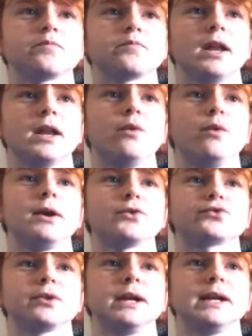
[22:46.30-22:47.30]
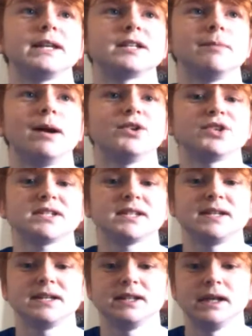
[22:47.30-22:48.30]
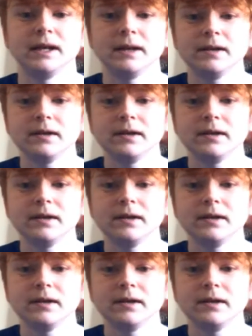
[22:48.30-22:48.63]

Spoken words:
And it will be a free kick to Manchester City.